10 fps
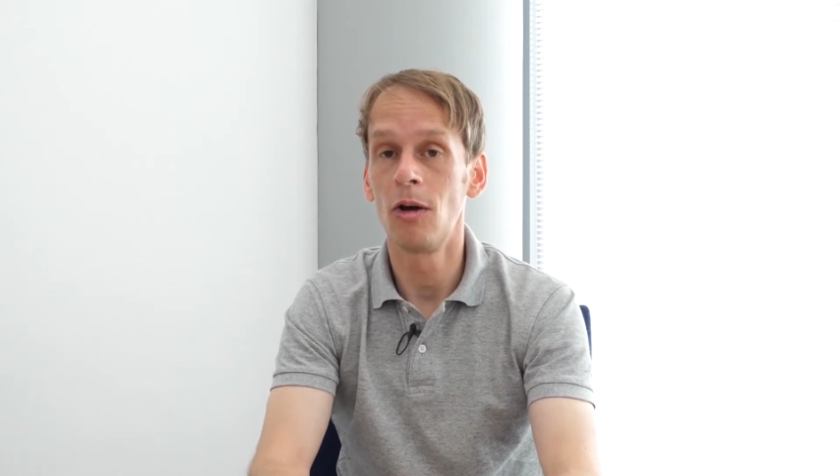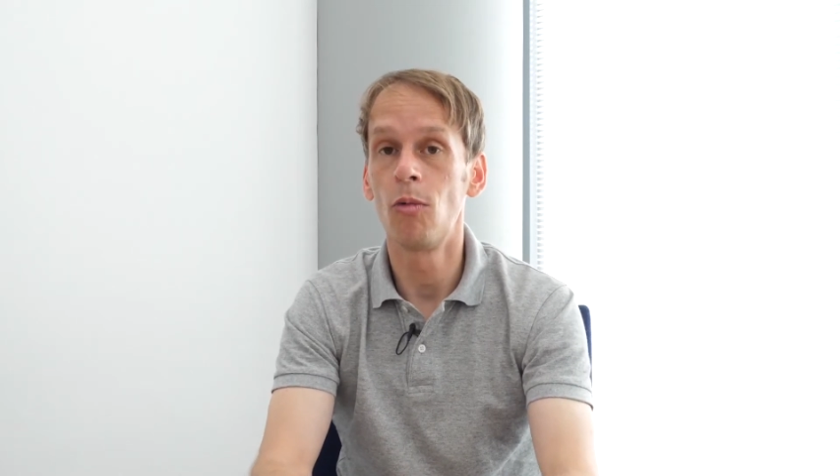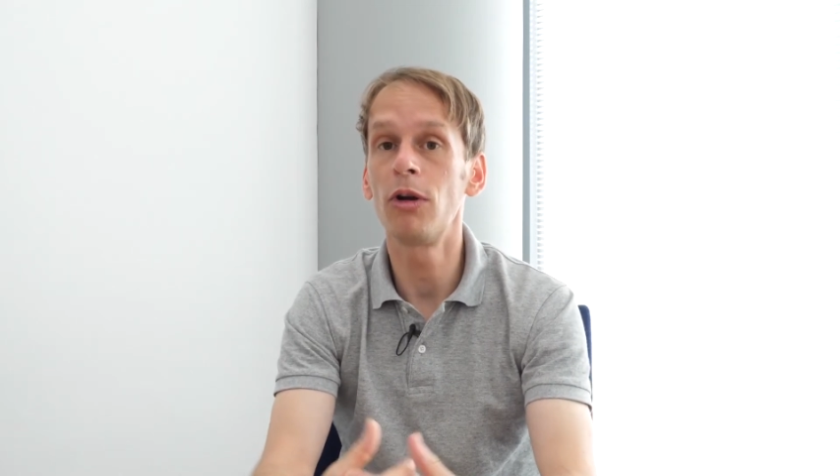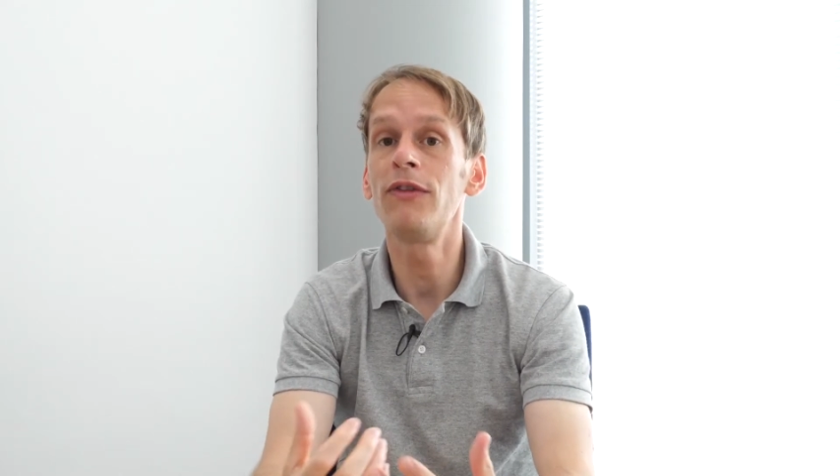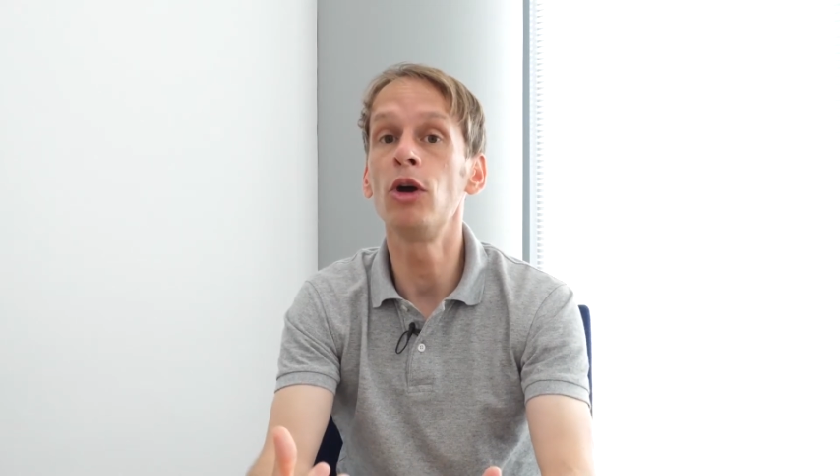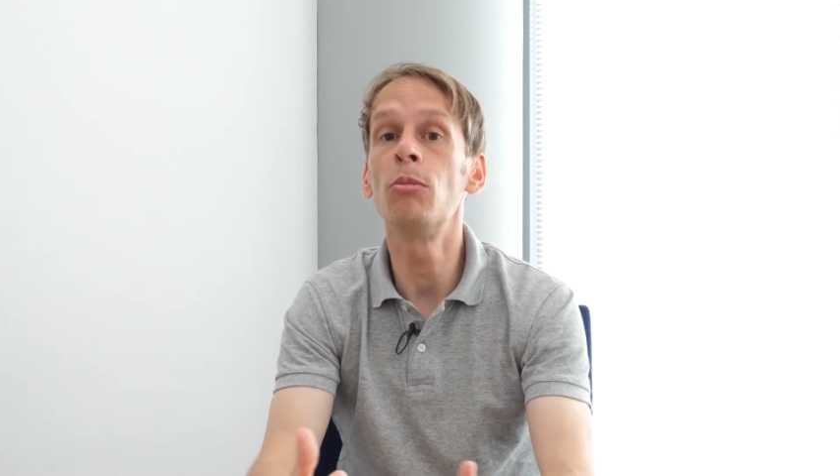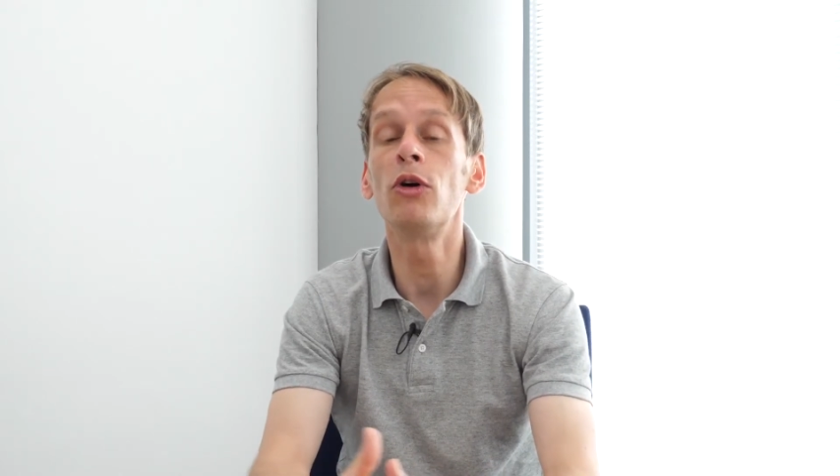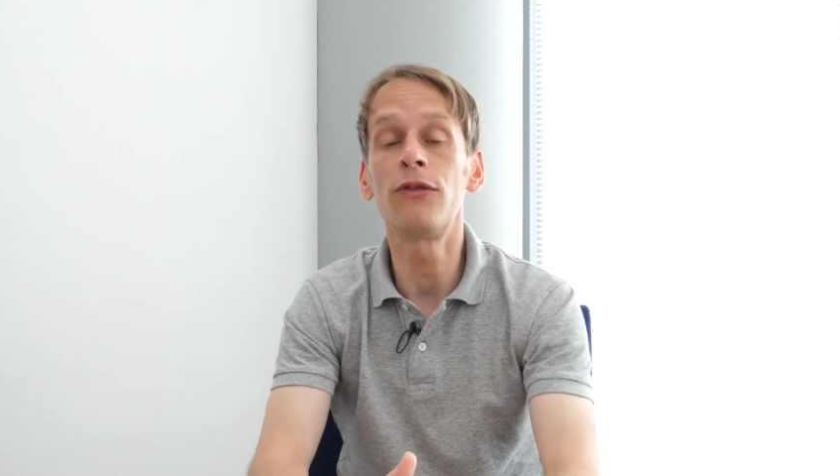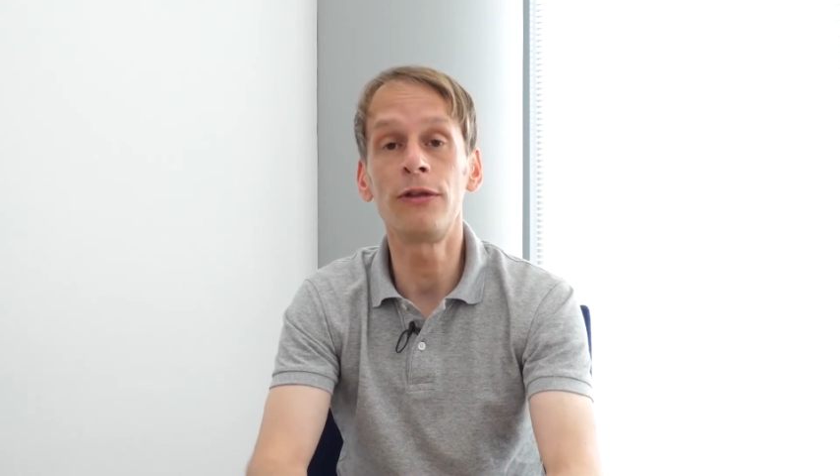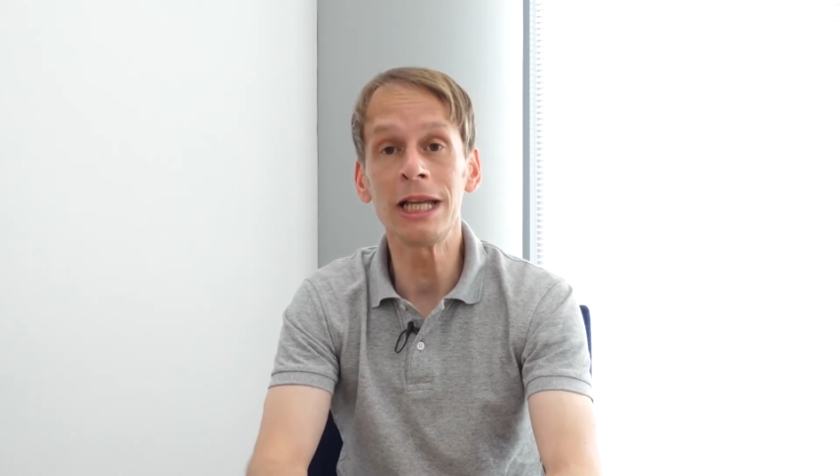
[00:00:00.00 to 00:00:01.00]
one of your
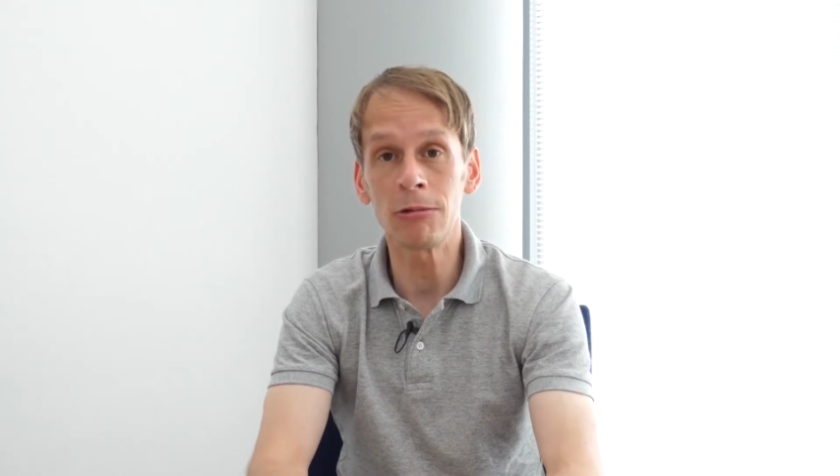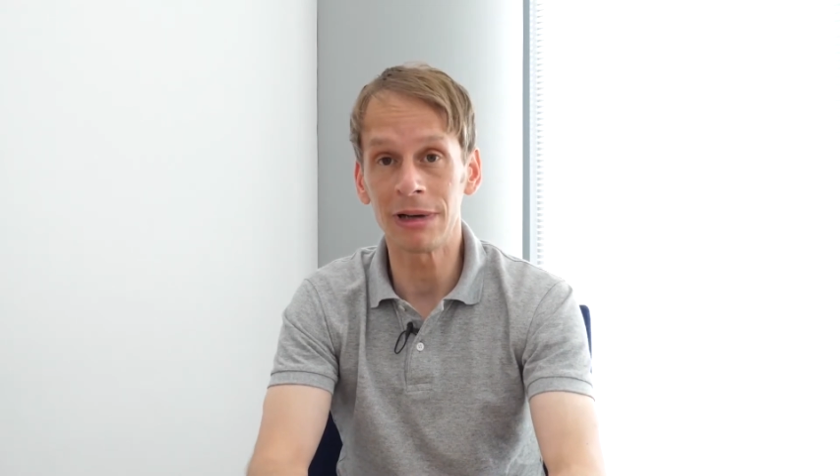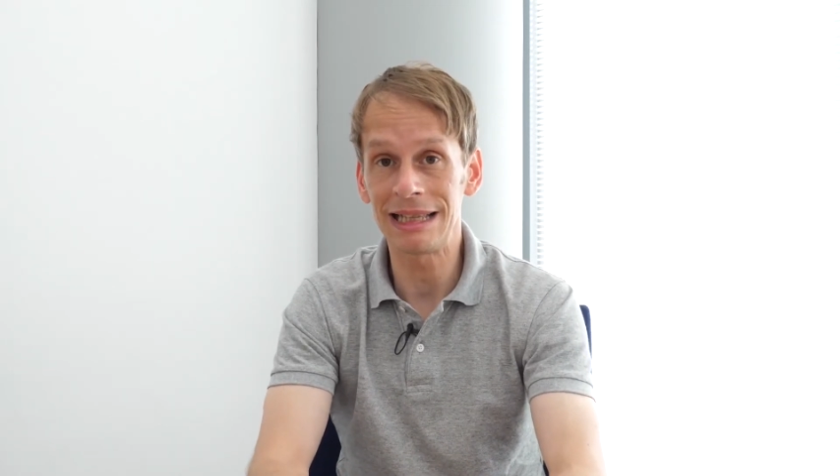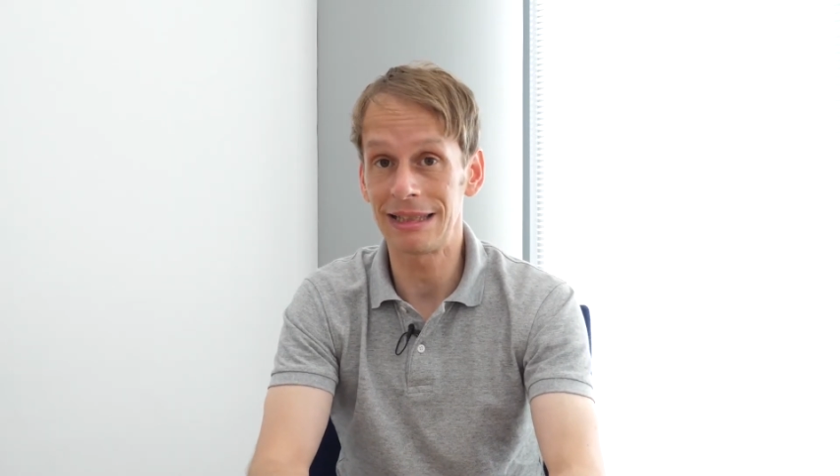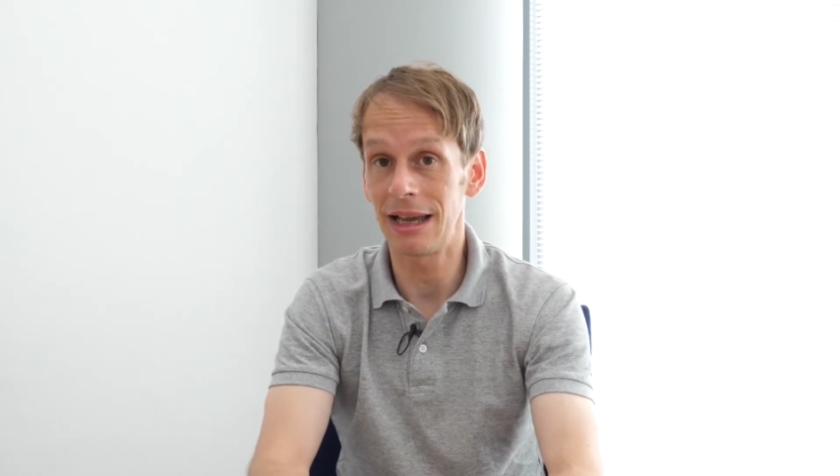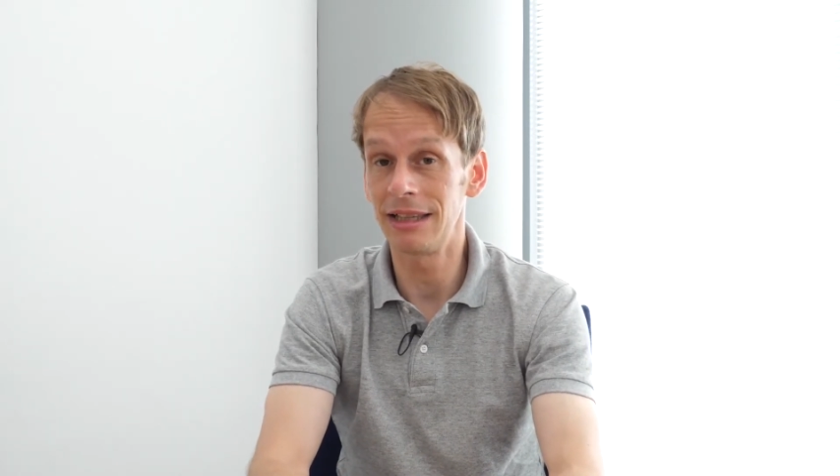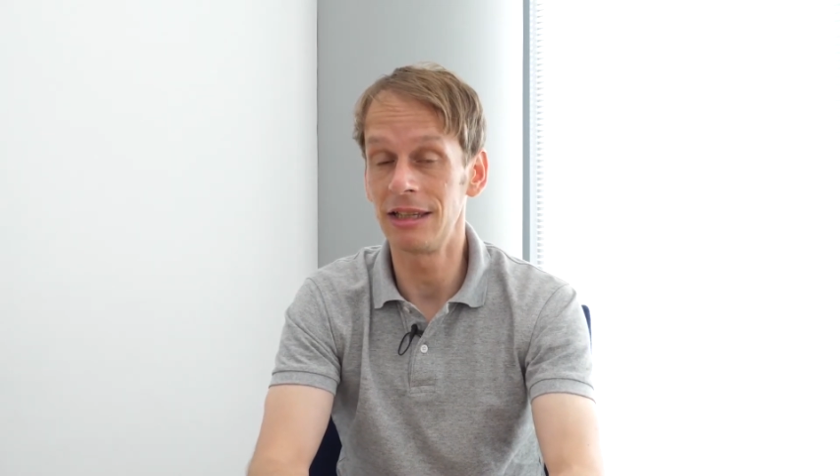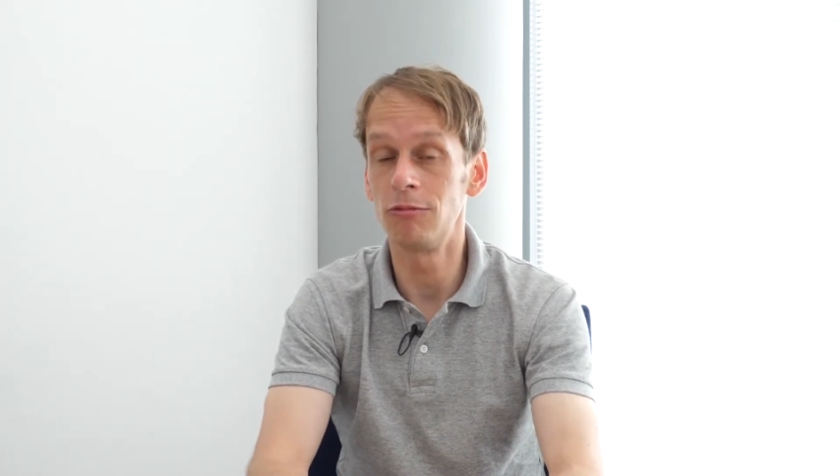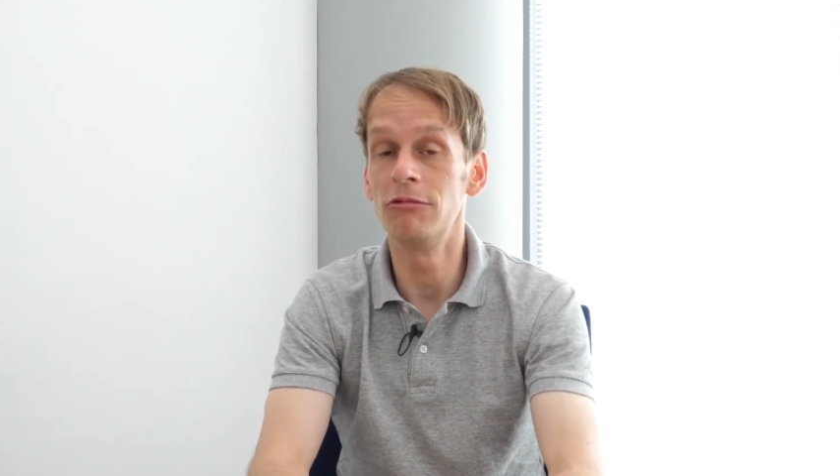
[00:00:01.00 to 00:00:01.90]
more frequently cited